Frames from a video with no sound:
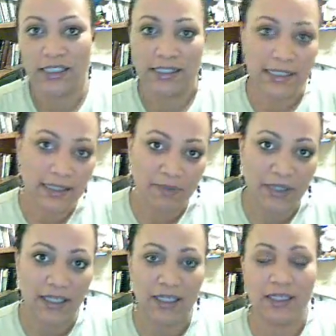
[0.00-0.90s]
and
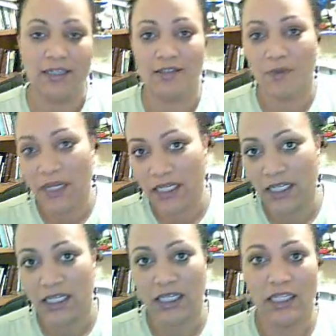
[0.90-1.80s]
sleeping and sweating
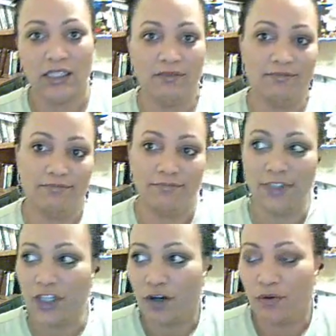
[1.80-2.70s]
in it and,
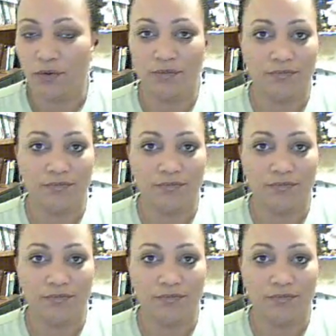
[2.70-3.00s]
you know,